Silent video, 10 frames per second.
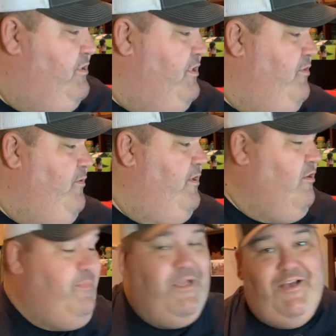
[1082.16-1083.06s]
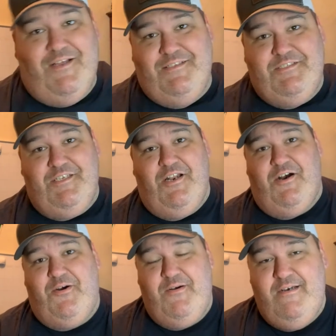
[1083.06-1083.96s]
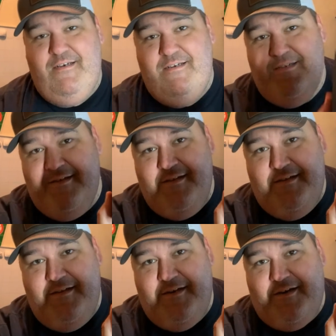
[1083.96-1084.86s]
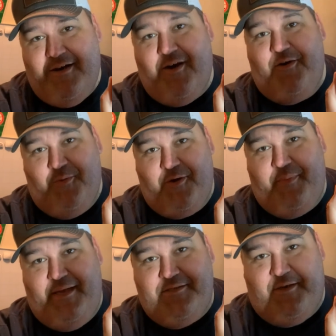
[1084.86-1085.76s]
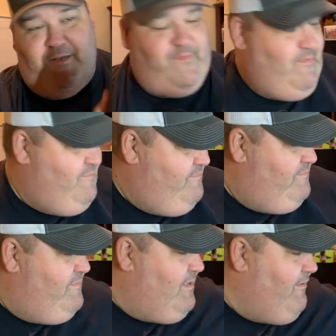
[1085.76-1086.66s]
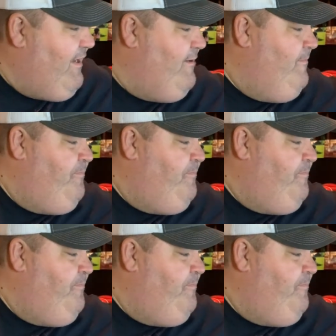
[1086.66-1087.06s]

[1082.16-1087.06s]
to Goodwill because, you know, hard work pays off. All right.